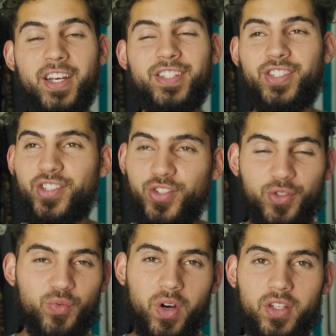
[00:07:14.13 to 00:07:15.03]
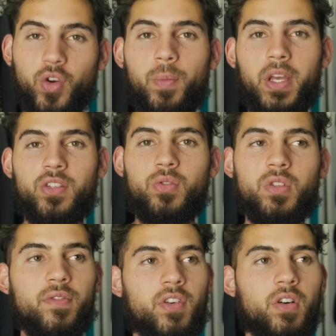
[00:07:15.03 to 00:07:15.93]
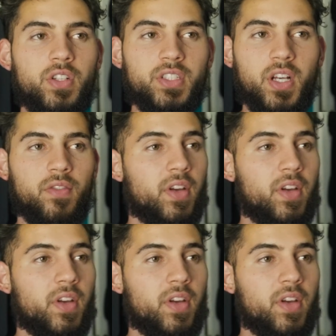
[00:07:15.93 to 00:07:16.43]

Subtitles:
Just choose one. Don't make it too difficult on yourself.